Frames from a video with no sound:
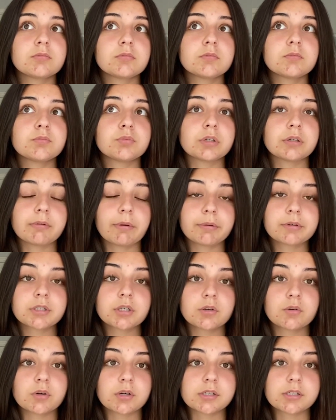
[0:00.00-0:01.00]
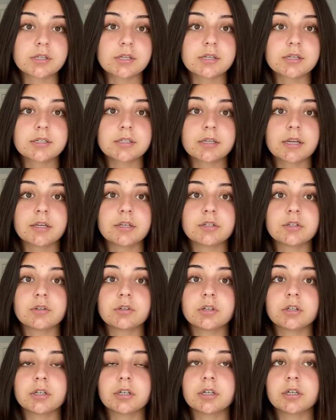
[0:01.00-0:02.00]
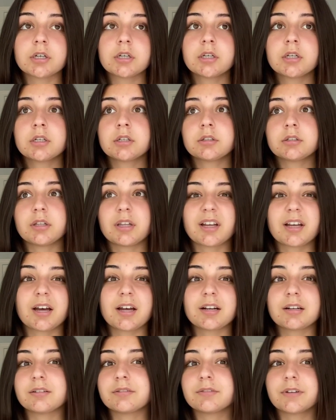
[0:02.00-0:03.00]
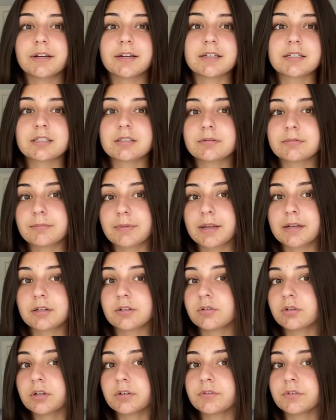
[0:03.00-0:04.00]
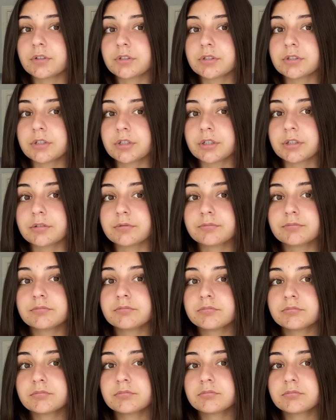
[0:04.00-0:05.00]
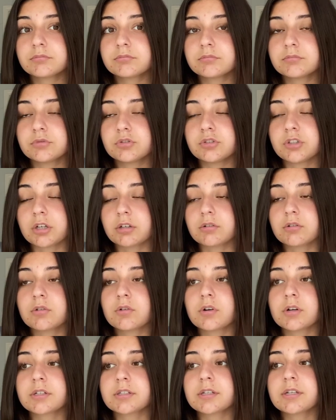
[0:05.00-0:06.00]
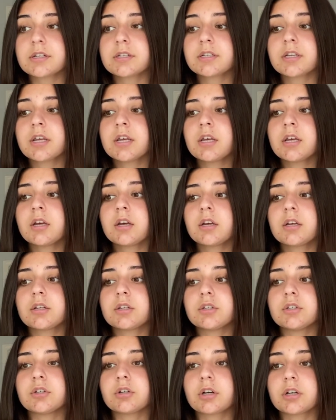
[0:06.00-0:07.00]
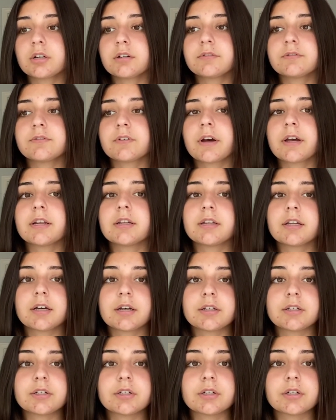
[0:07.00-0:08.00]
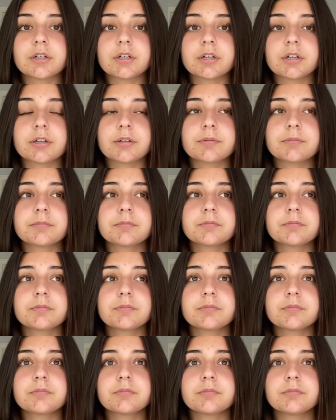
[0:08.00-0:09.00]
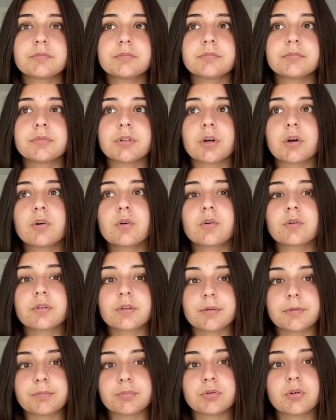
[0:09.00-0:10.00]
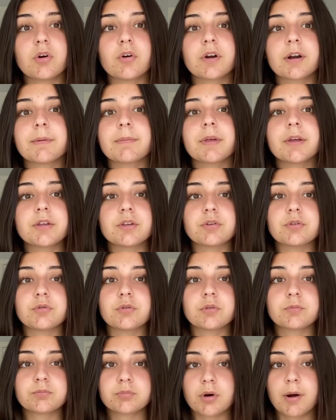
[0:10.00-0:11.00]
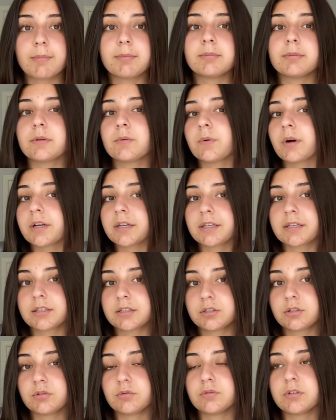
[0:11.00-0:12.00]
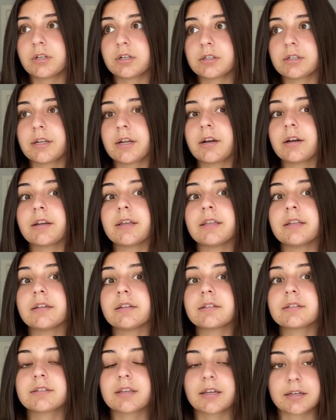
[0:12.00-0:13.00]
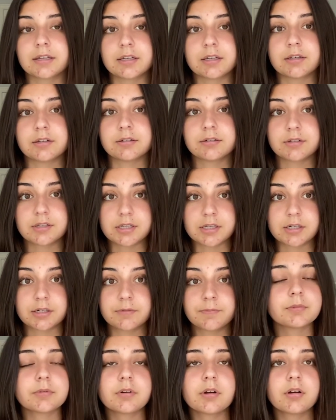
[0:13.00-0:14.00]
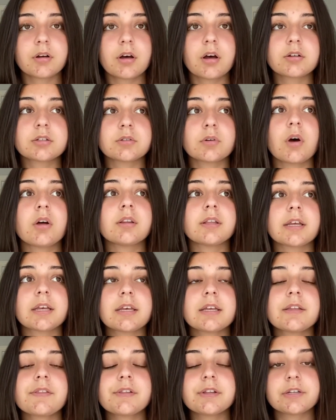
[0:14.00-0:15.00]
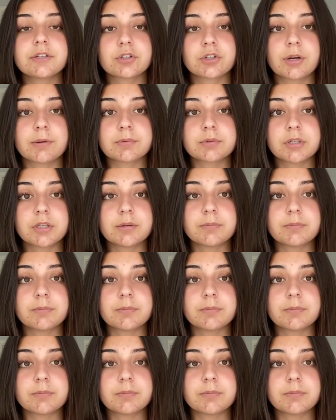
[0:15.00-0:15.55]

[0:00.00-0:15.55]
prerequisite courses and your like kind of, I guess, mandatory first year general courses, you're gonna find under the program that you probably want to declare in second year. So I'll link it in the description